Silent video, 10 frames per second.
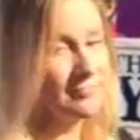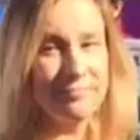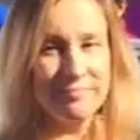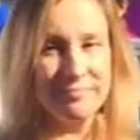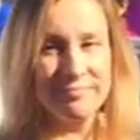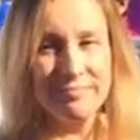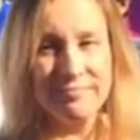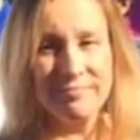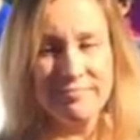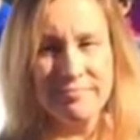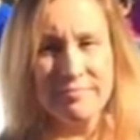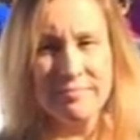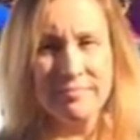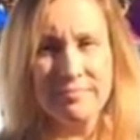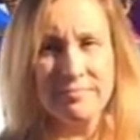
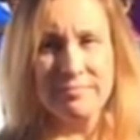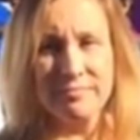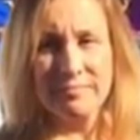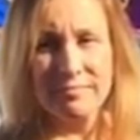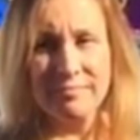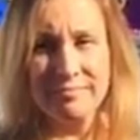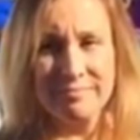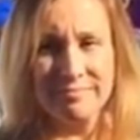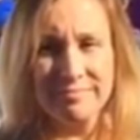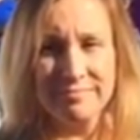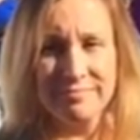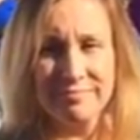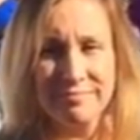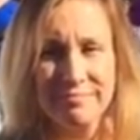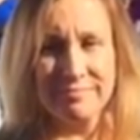
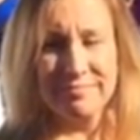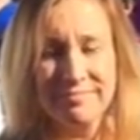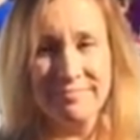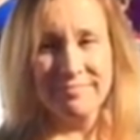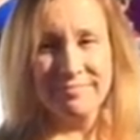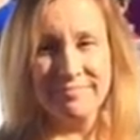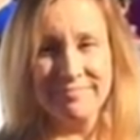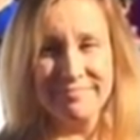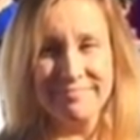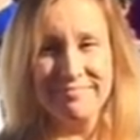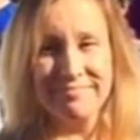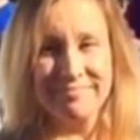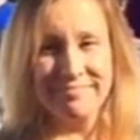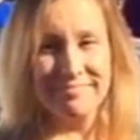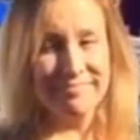
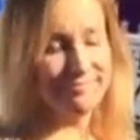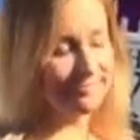(not speaking)